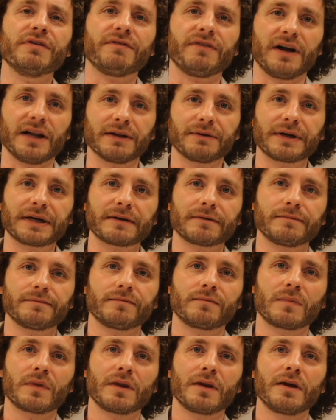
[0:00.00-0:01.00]
the following.
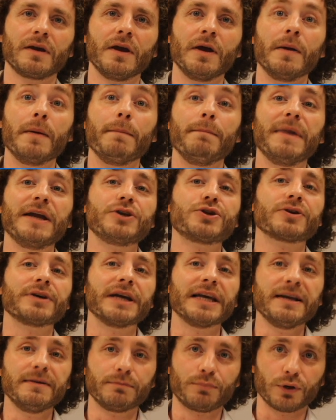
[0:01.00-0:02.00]

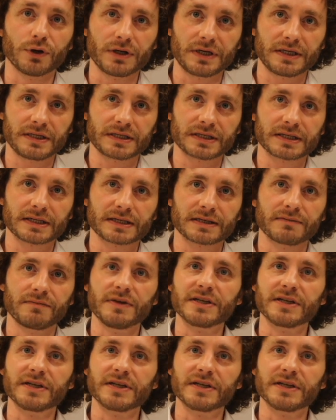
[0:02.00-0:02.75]
Major inputs.